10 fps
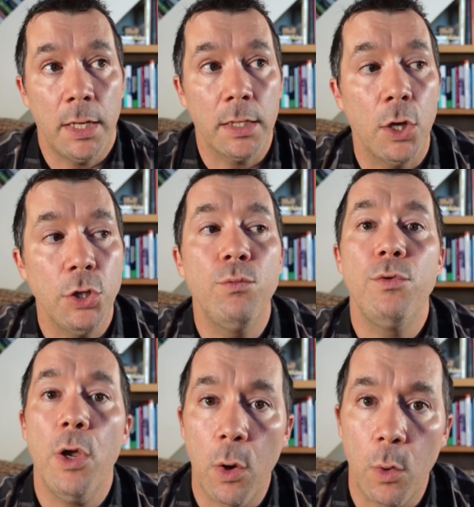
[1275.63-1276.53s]
Like, you
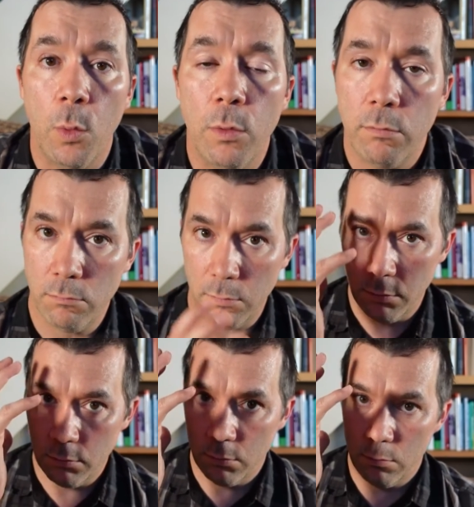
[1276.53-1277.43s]
know
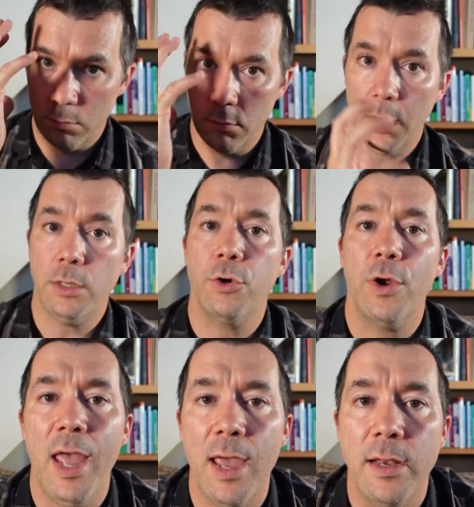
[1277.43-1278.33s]
in your
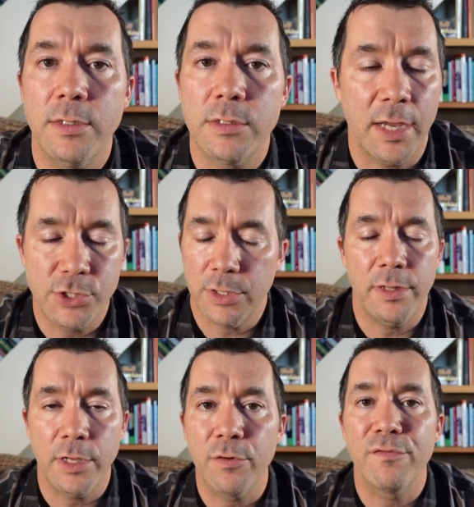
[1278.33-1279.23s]
head intellectually
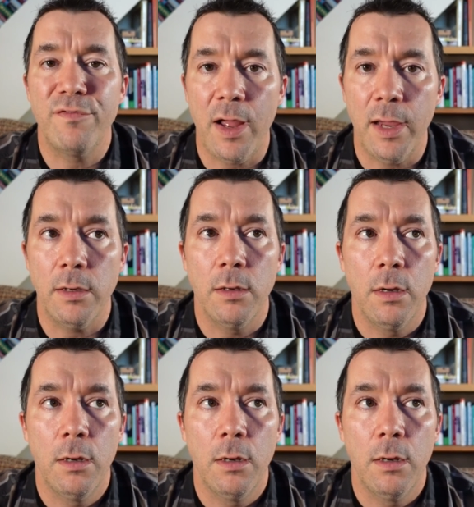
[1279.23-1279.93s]
that you're fine.